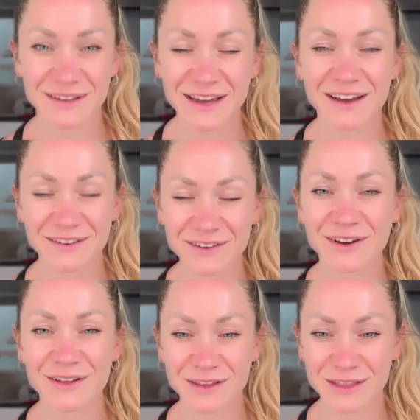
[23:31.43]
Yeah. No,
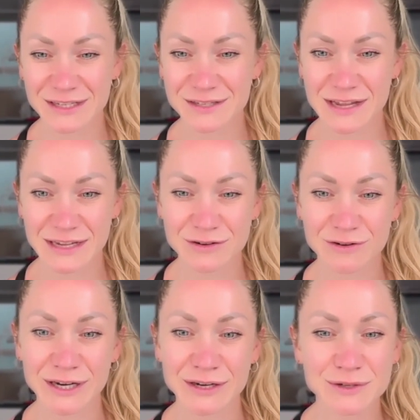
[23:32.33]
I think that's
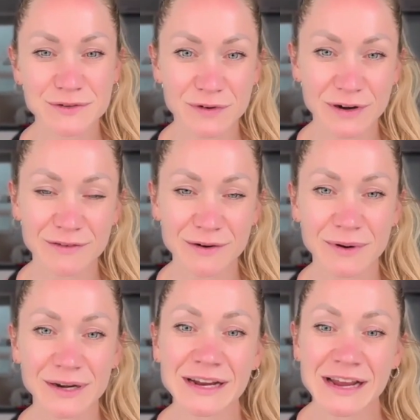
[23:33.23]
great news for
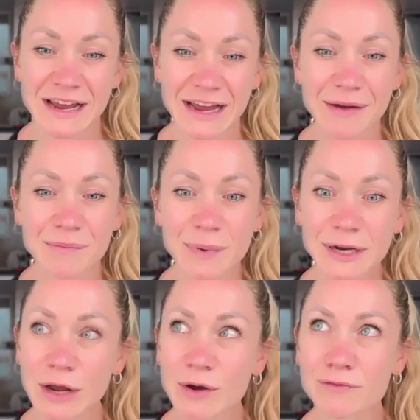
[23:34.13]
everyone.
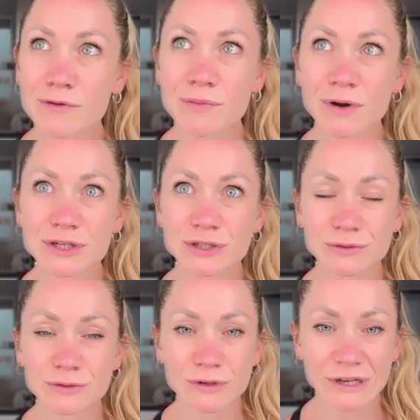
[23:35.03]
But now if we want
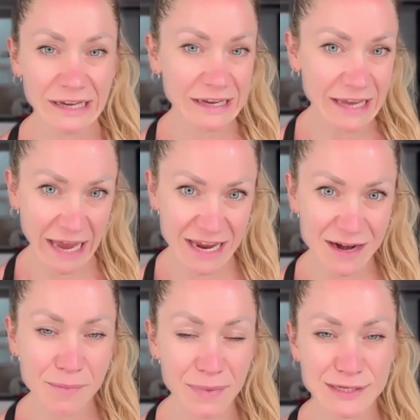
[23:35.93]
to
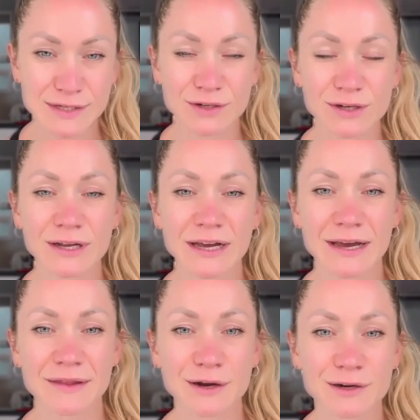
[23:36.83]
gain muscle,
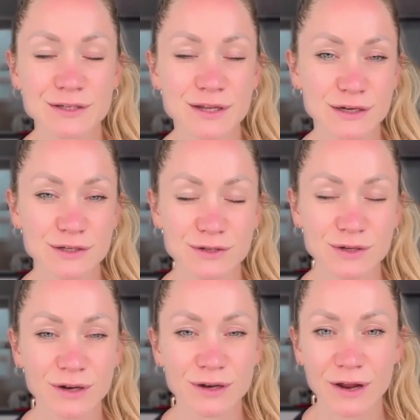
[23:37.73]
there's
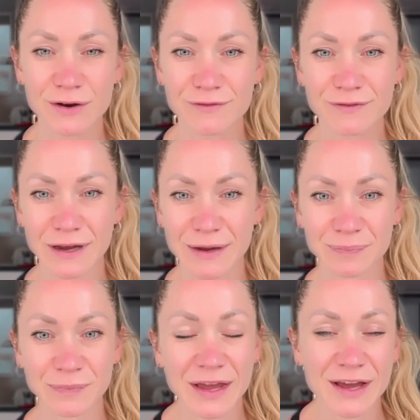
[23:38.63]
also a lot of
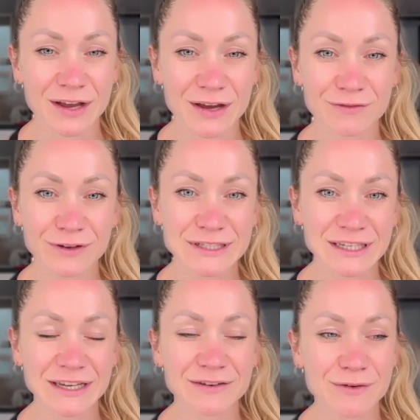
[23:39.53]

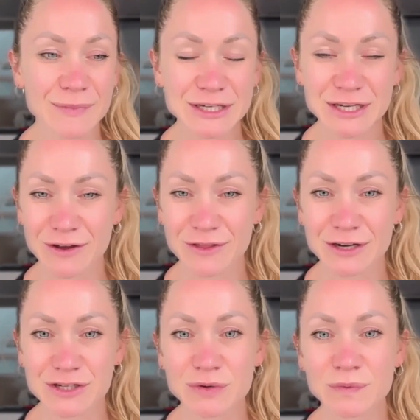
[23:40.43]
conflicting information out there.